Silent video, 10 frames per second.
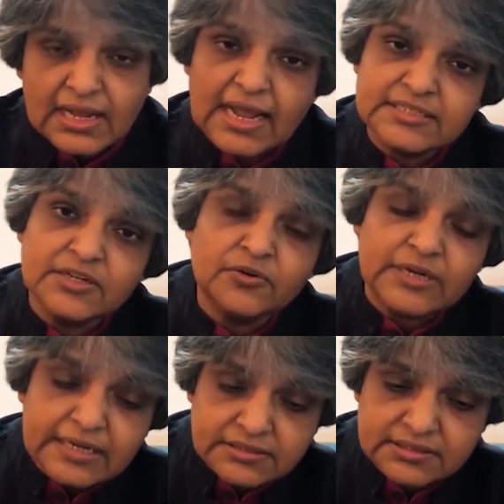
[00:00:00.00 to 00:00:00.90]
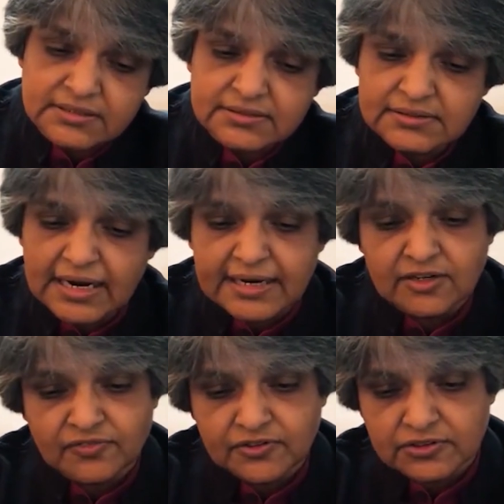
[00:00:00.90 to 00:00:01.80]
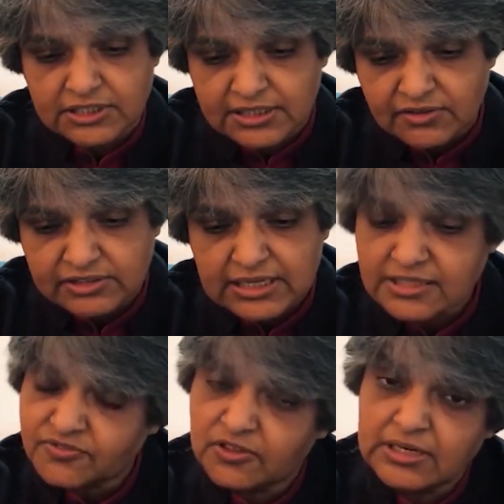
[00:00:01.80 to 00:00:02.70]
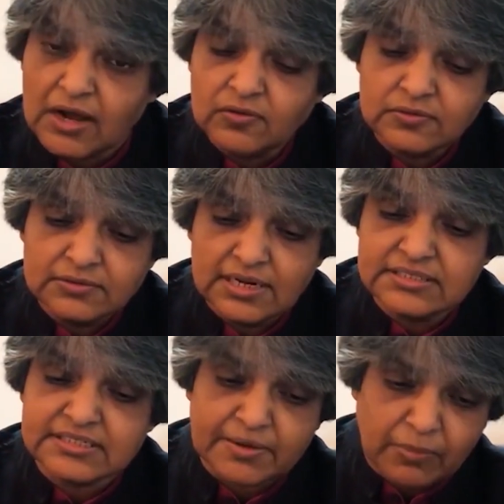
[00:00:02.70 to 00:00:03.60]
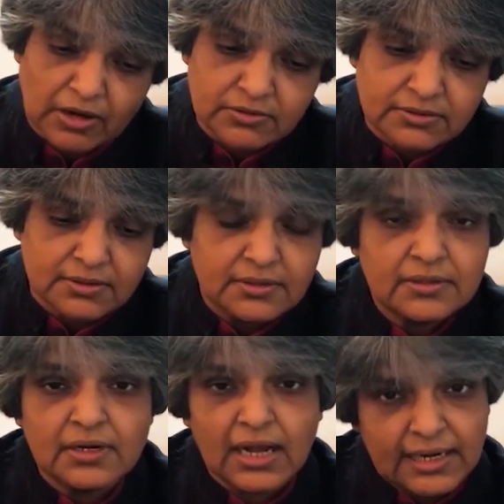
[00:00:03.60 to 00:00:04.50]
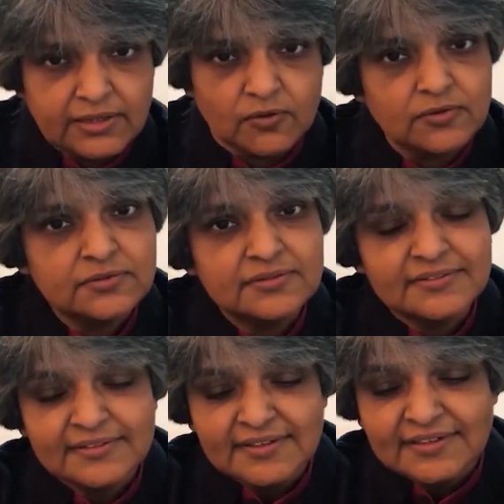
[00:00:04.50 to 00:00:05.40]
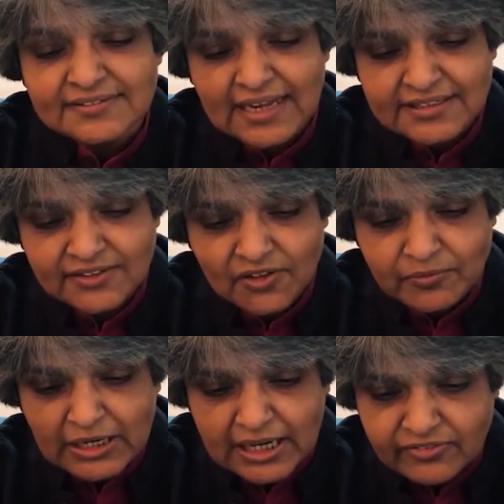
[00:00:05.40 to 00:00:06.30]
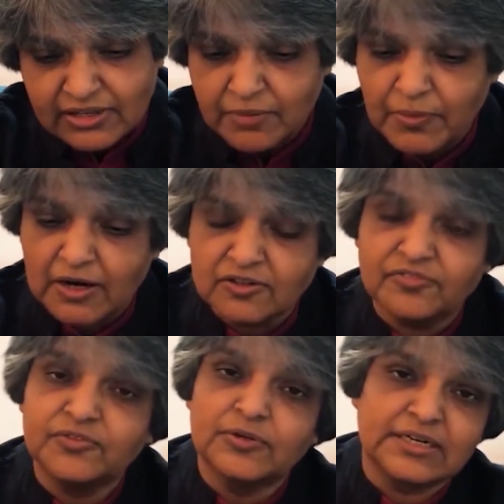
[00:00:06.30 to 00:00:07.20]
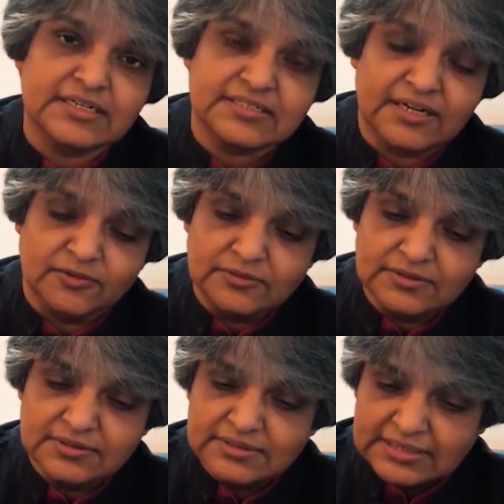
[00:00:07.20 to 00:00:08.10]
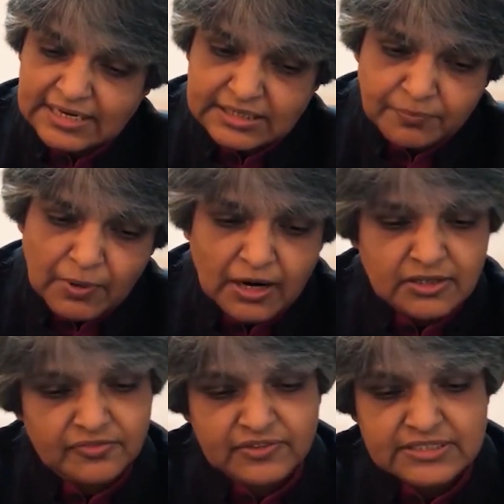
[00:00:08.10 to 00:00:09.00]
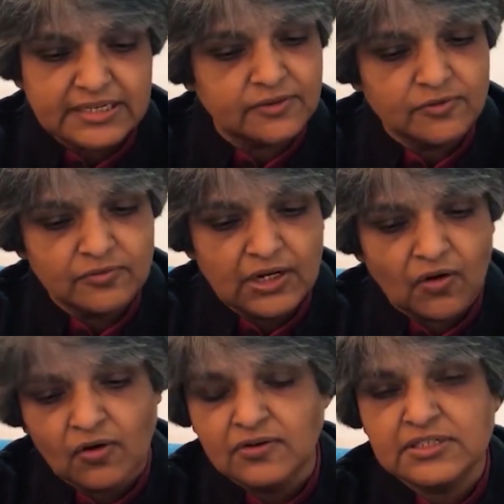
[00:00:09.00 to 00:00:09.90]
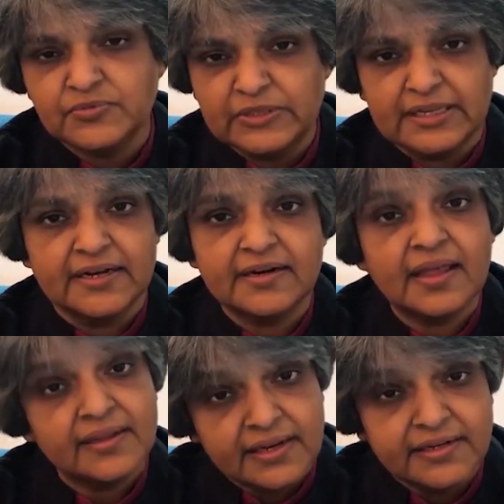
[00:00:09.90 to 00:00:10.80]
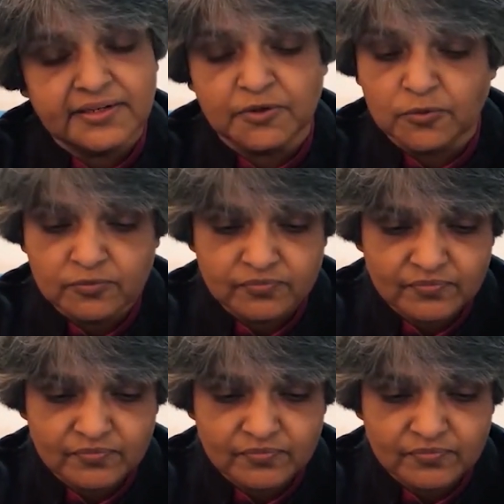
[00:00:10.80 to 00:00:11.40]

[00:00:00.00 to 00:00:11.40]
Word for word: As you reach the end of your journey with us for now and step out, I know that you'll be leaving a part of you at SNU, and a part of SNU will always be there in you.